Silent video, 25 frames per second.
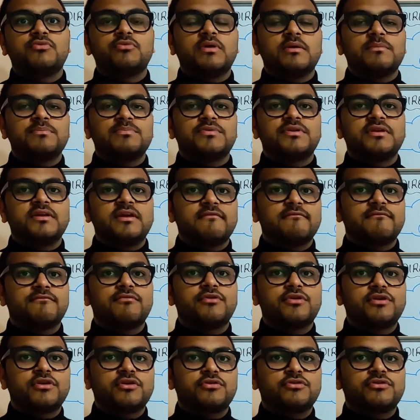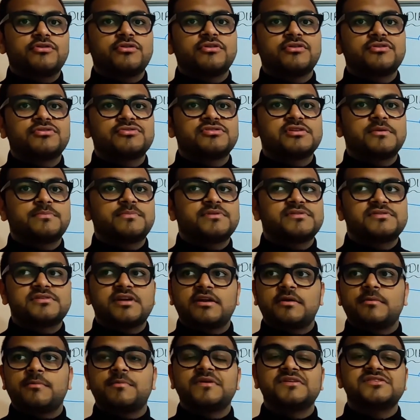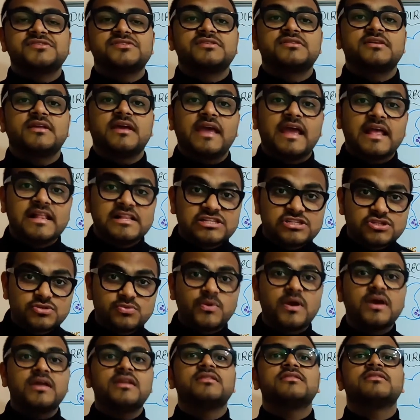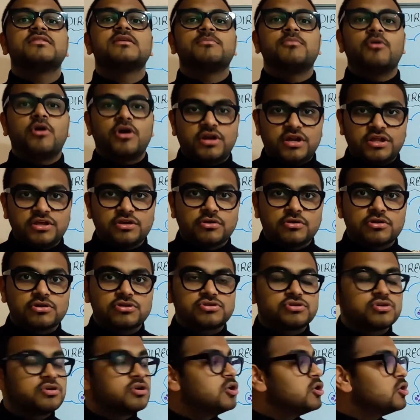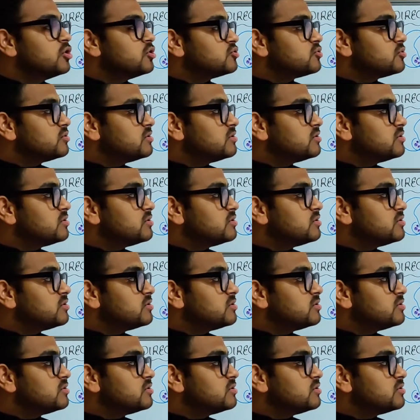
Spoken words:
M2, M3, M4 nicotinic receptors that are present elsewhere in the body also.